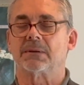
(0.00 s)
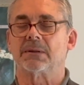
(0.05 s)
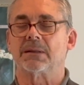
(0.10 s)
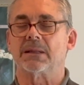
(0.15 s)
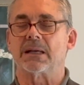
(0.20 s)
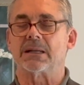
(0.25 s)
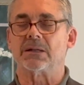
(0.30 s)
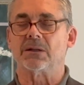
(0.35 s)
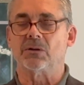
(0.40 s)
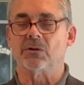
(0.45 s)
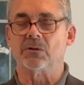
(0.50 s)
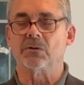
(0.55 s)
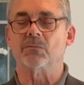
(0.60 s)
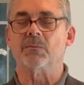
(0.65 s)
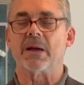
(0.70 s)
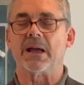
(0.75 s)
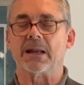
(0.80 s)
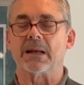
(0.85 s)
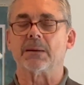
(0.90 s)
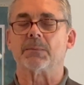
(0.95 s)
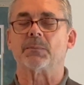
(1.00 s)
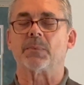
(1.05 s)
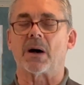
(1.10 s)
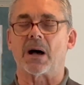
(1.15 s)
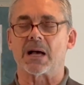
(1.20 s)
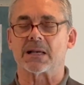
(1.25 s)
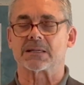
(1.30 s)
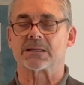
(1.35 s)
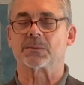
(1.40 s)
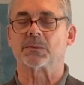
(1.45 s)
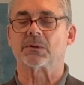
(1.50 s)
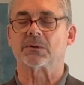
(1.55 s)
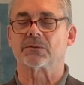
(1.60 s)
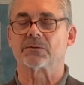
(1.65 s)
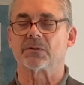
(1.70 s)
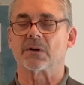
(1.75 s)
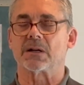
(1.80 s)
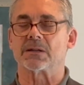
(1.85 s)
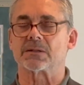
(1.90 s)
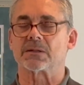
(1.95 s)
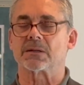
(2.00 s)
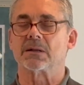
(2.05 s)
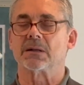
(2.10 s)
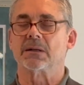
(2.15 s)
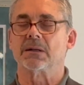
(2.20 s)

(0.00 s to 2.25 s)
that you made it possible for us